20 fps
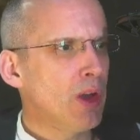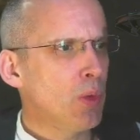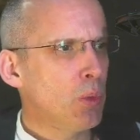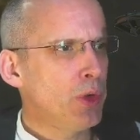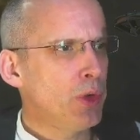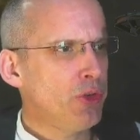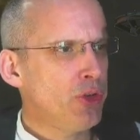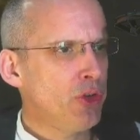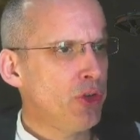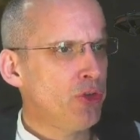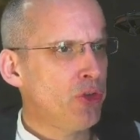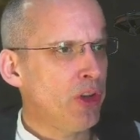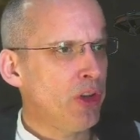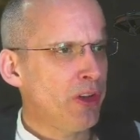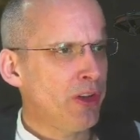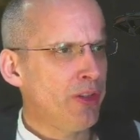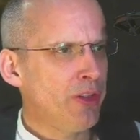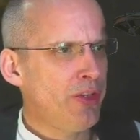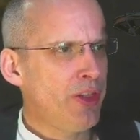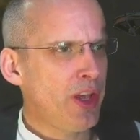which is
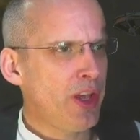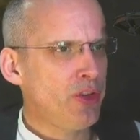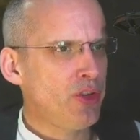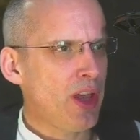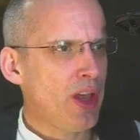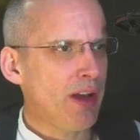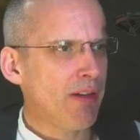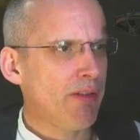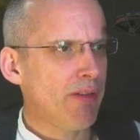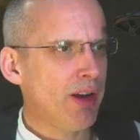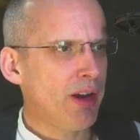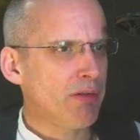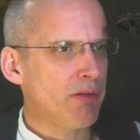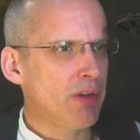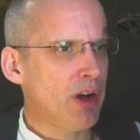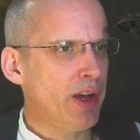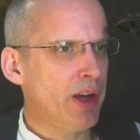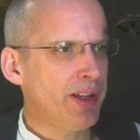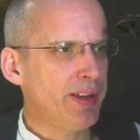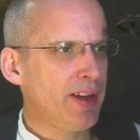this area
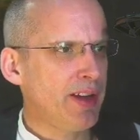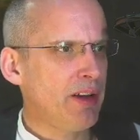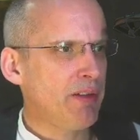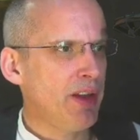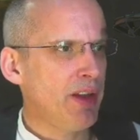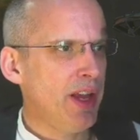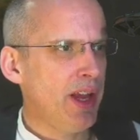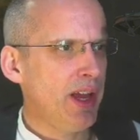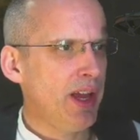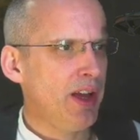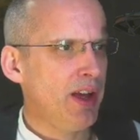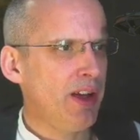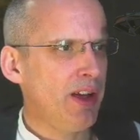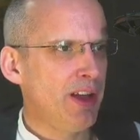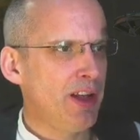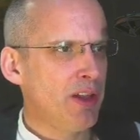right down here.